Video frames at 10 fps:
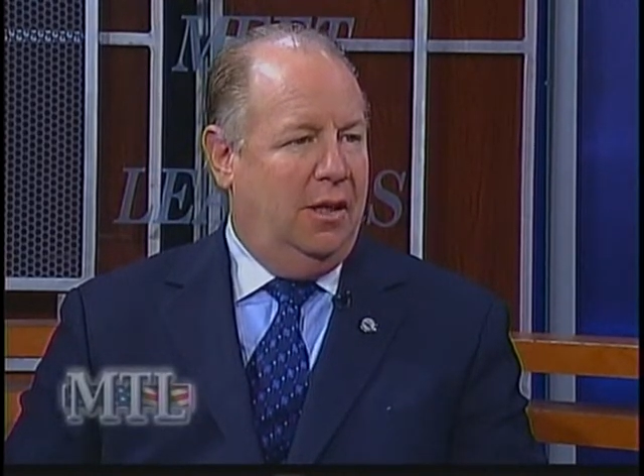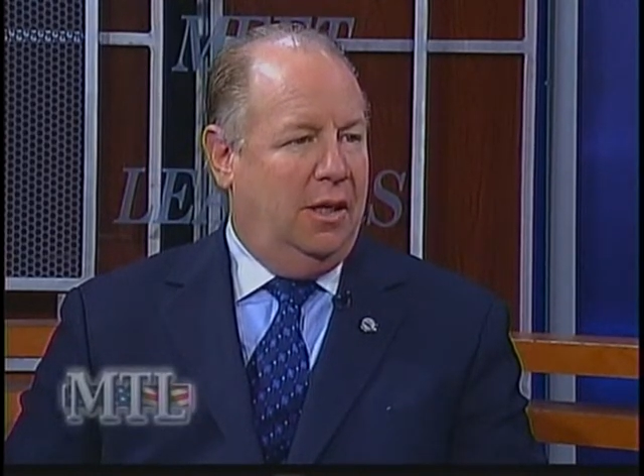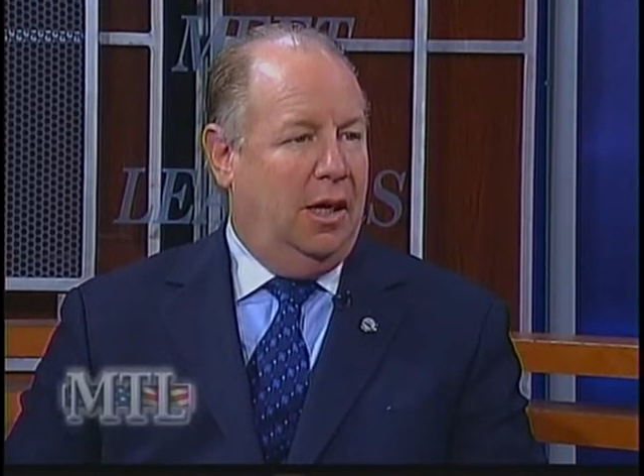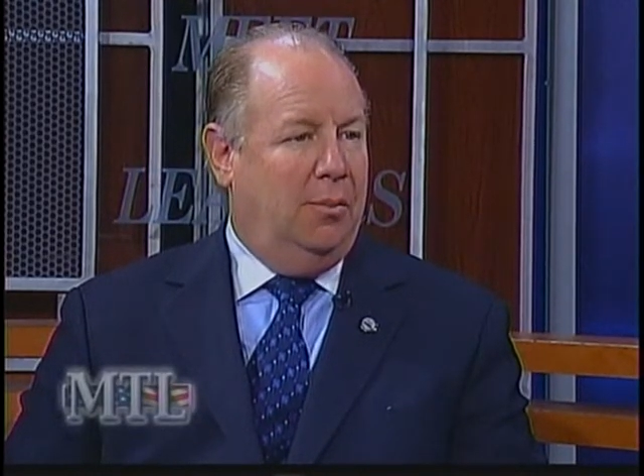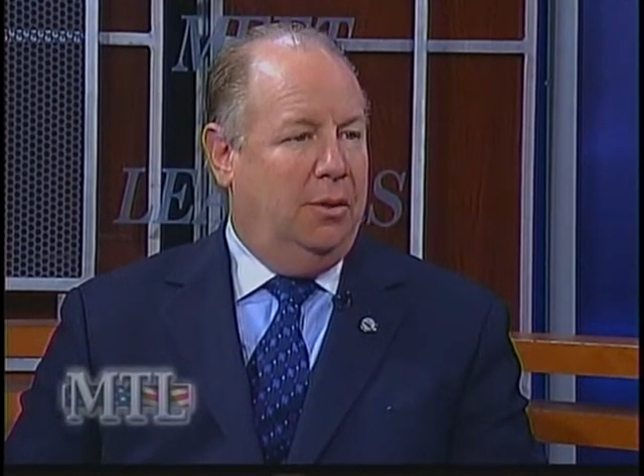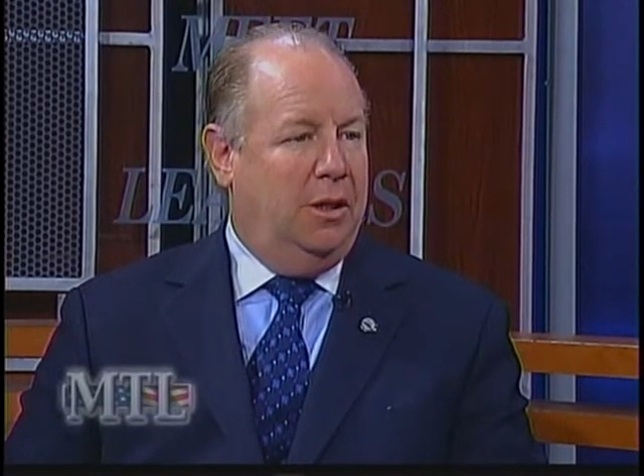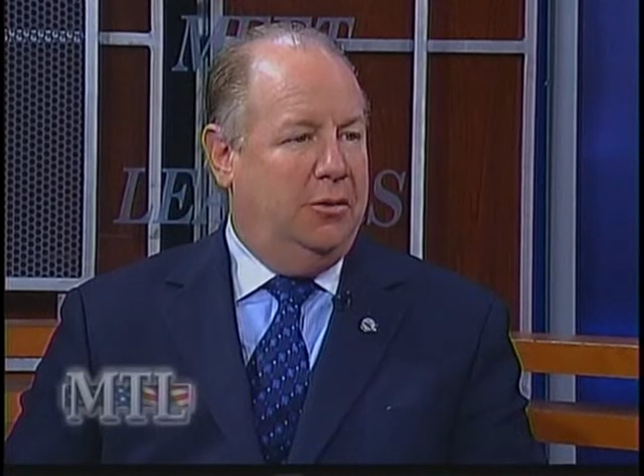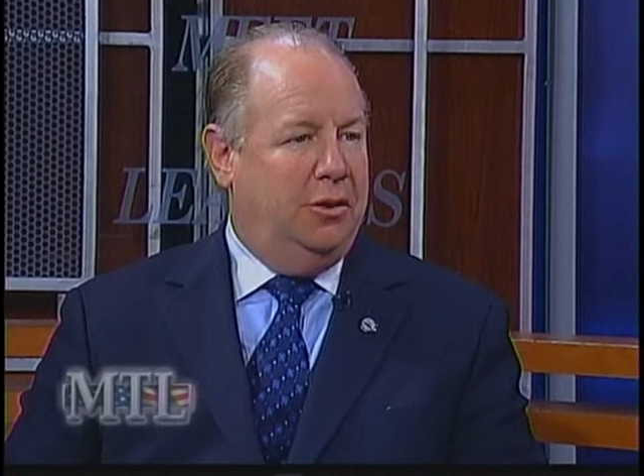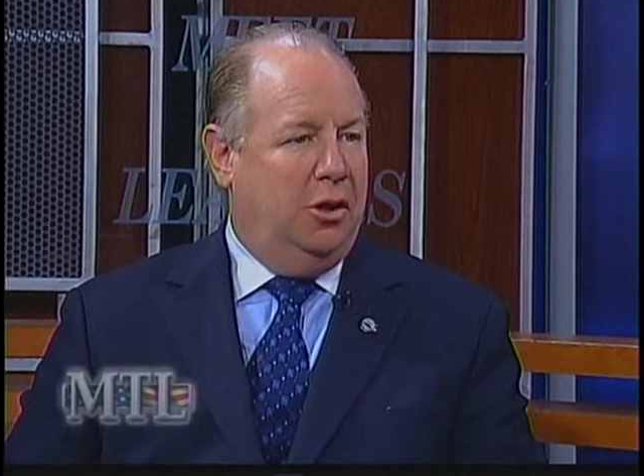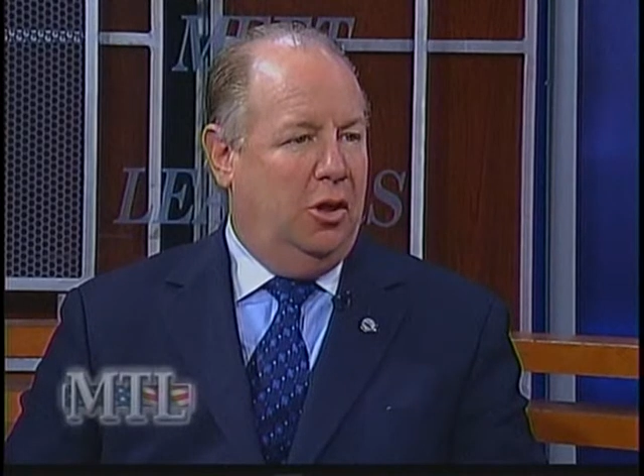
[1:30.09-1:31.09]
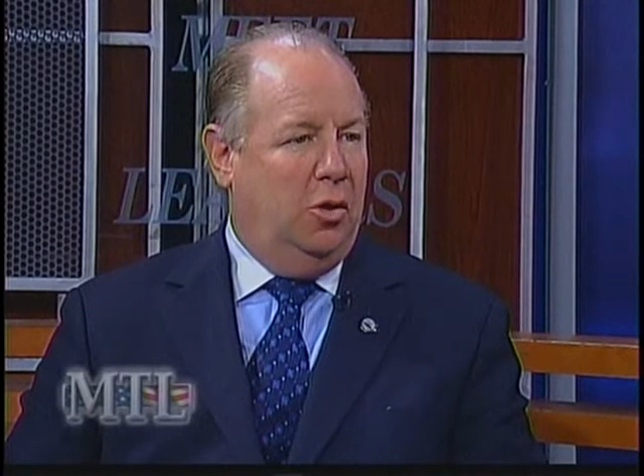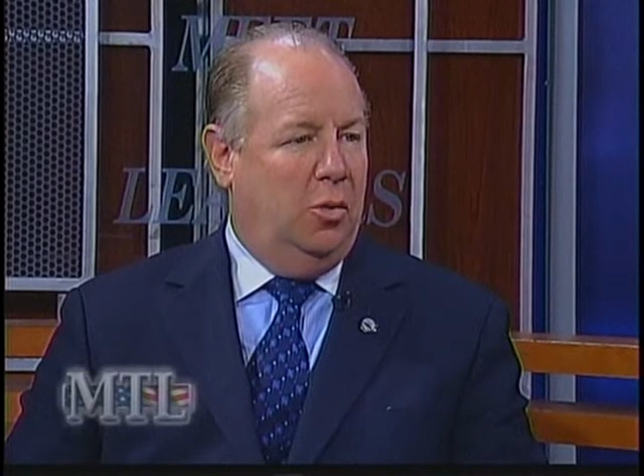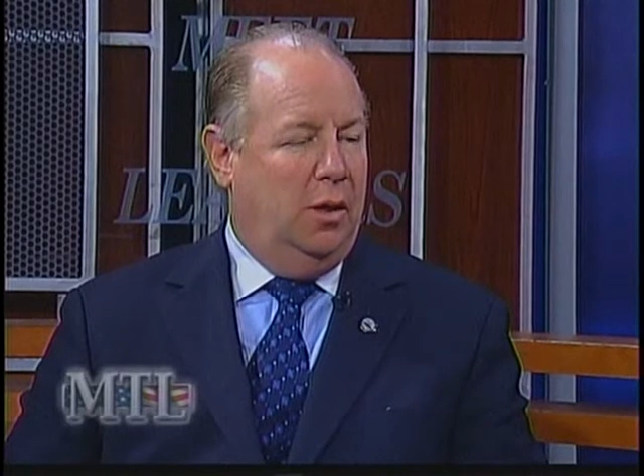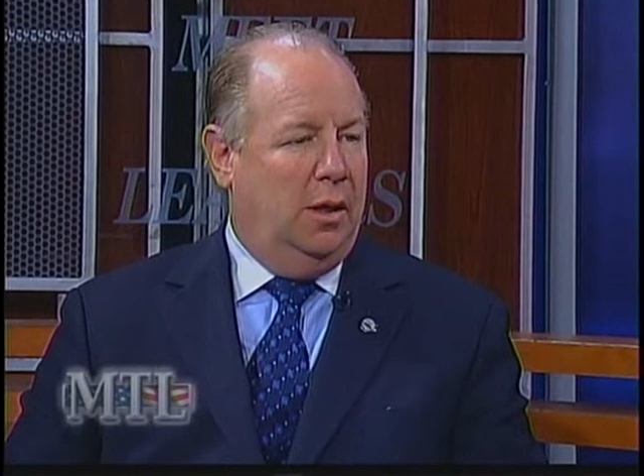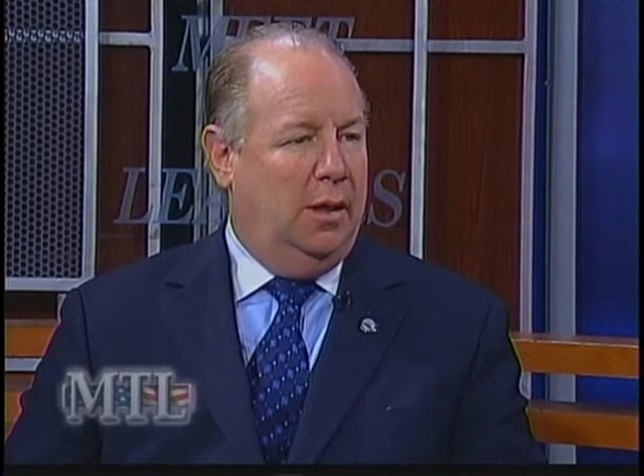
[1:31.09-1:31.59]
a couple of years
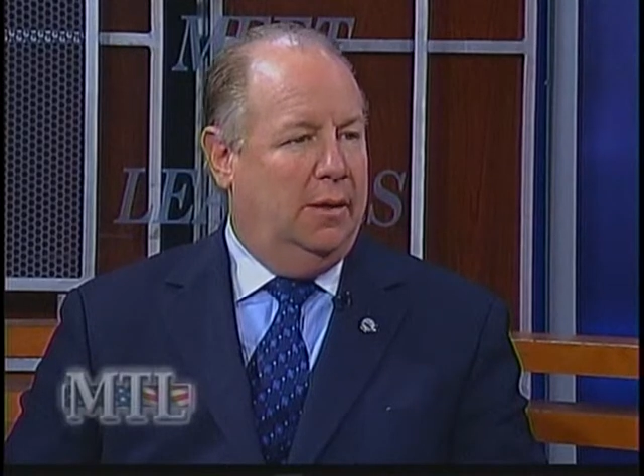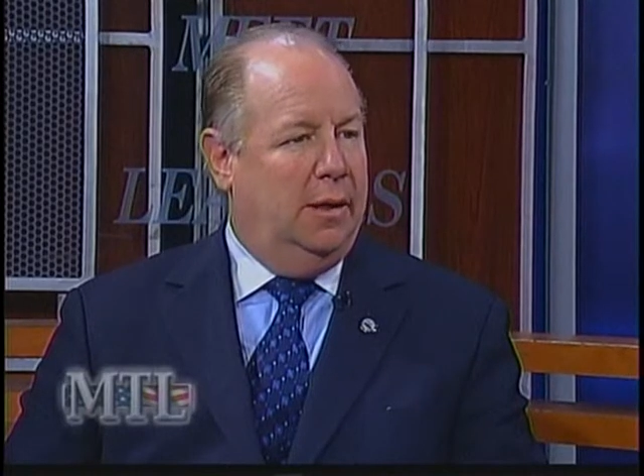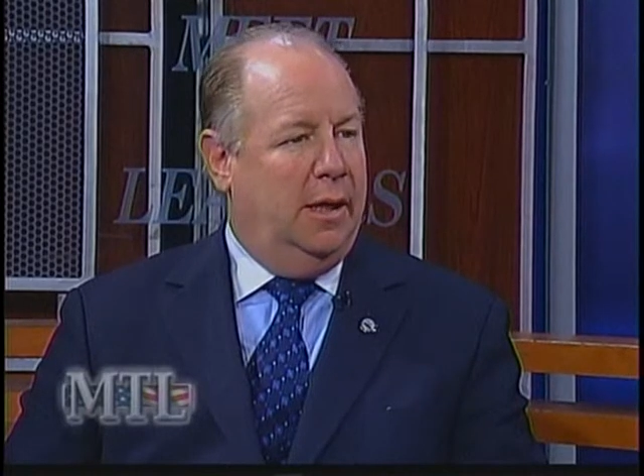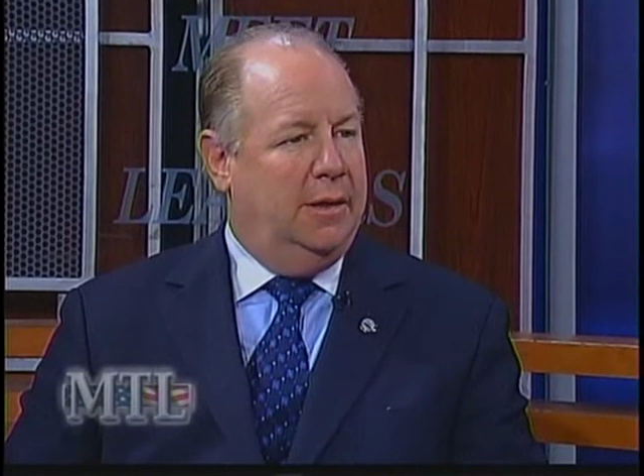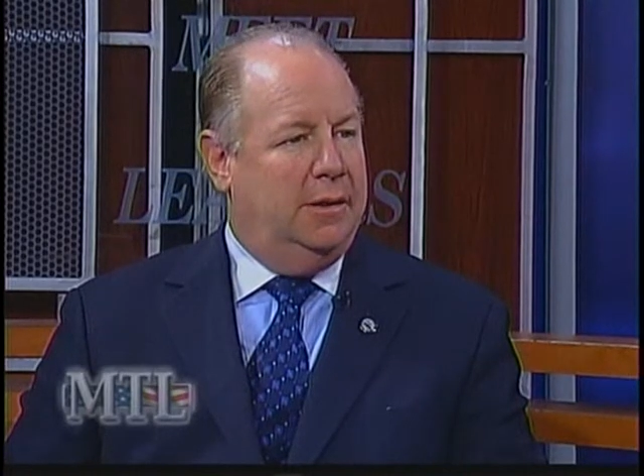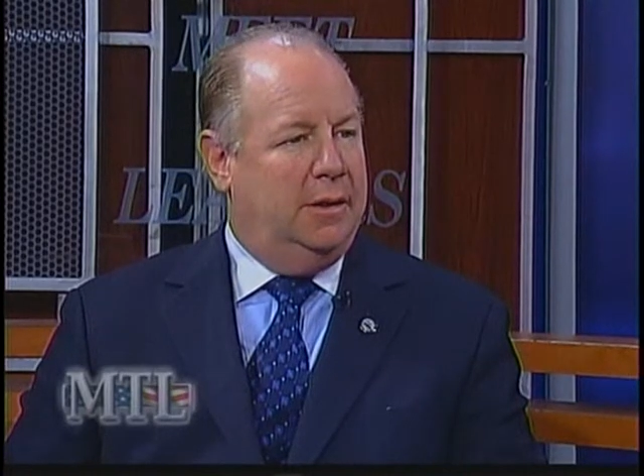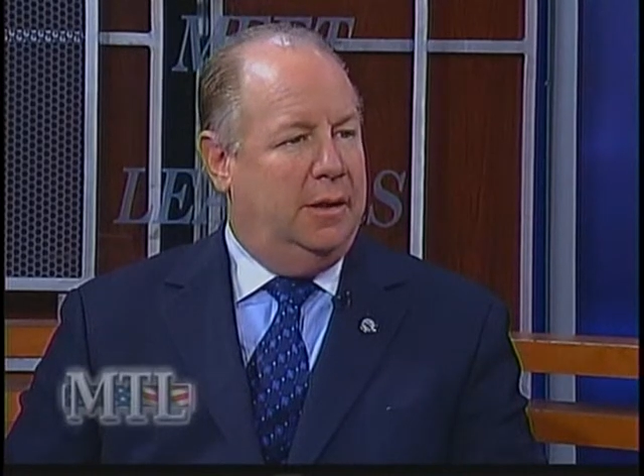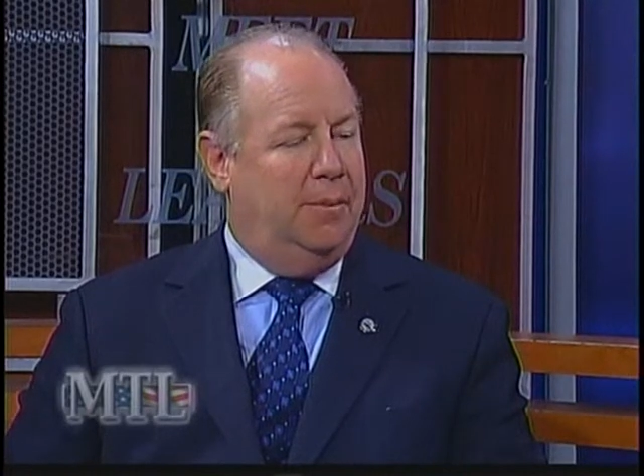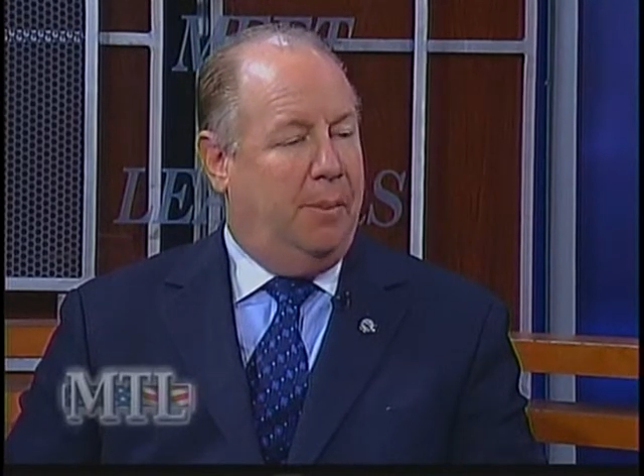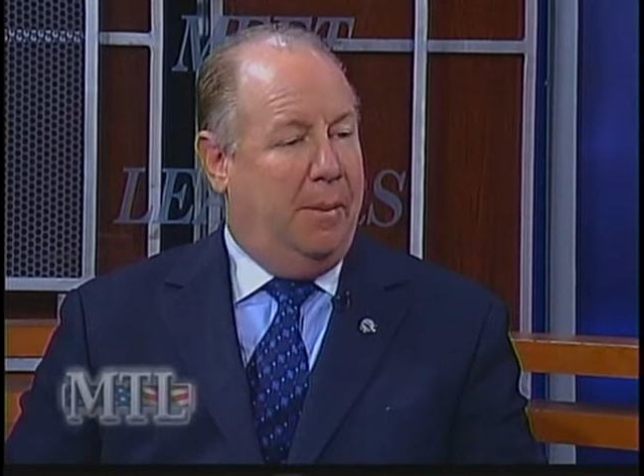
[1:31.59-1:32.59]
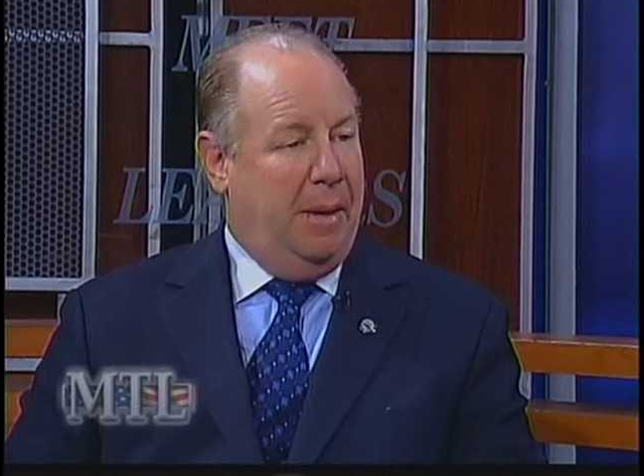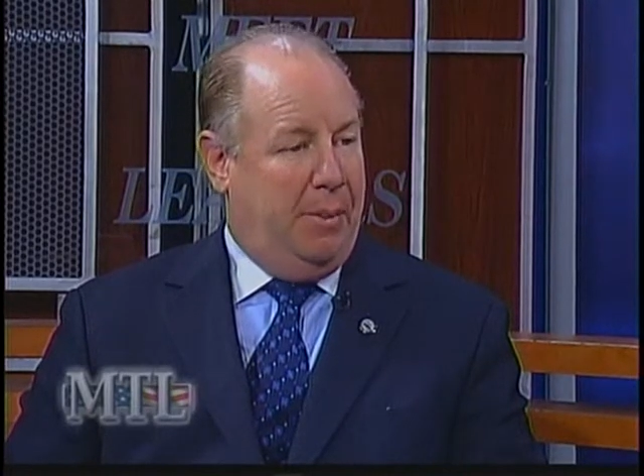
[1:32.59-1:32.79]
ago by